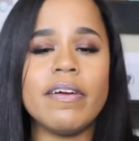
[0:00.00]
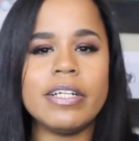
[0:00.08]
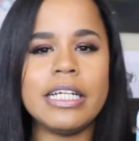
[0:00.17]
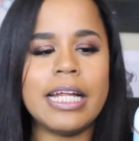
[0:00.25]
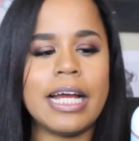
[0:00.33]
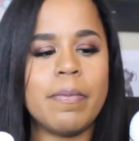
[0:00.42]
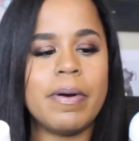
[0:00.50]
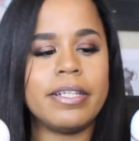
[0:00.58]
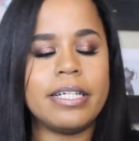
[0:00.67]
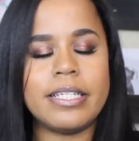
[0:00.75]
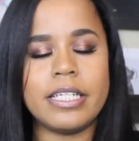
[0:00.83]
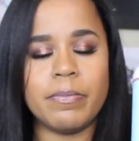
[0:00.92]
I really like
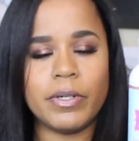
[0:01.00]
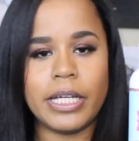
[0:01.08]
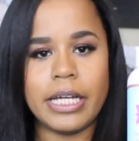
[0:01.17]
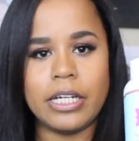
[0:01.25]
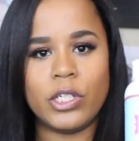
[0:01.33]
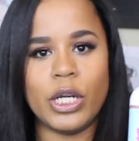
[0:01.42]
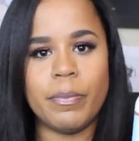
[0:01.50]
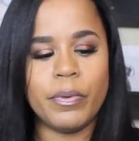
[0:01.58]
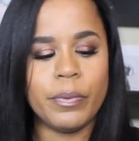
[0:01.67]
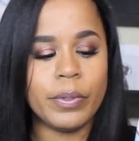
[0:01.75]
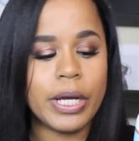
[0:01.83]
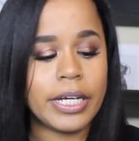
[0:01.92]
about the stimulating
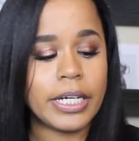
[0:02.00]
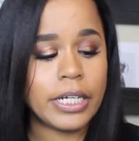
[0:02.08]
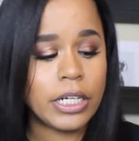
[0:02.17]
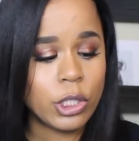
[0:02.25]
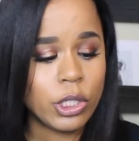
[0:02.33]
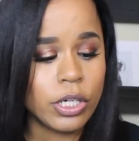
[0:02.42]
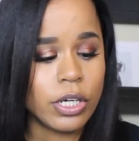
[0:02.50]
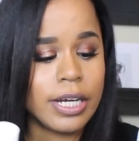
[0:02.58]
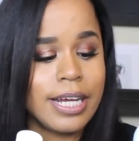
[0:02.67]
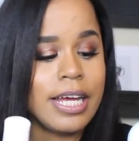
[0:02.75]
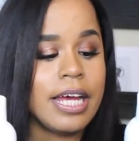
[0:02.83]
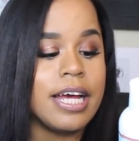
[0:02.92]
shampoo and conditioner